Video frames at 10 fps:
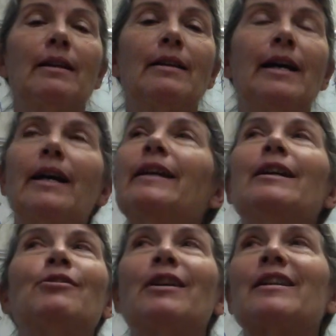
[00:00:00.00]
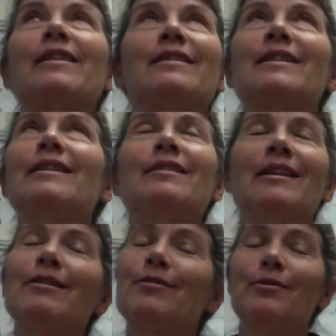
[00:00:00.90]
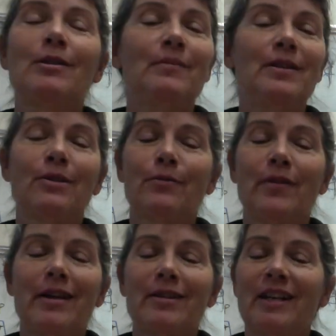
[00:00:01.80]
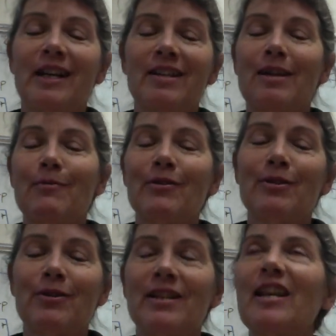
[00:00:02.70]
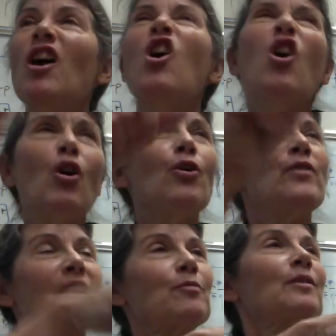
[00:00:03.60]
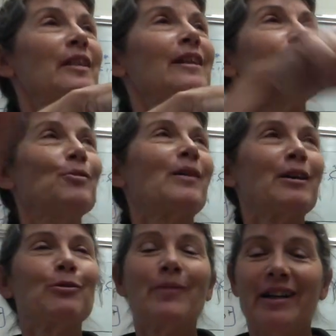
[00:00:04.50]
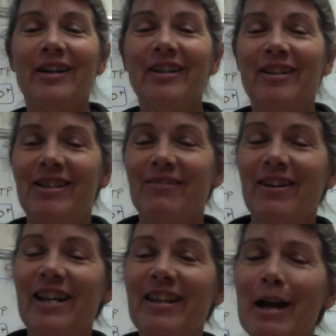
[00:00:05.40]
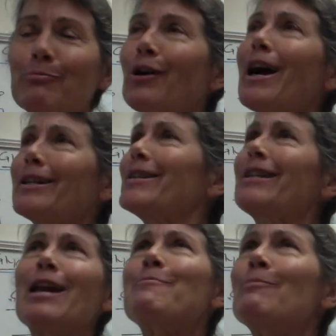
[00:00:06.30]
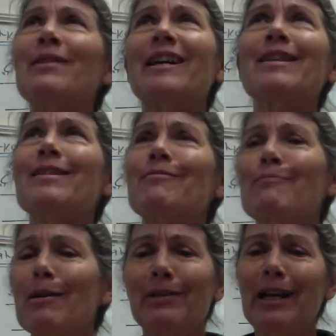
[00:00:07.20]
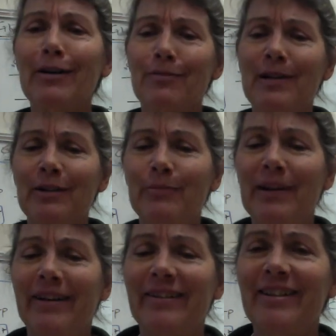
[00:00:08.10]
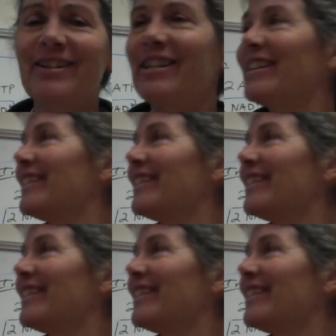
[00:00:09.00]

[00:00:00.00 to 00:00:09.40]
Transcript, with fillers: Yeah, again, you guys, I, history to me is so fascinating because I'm always trying to say, oh, that's related to microbiology, right? That practice came up because of public health microbiology.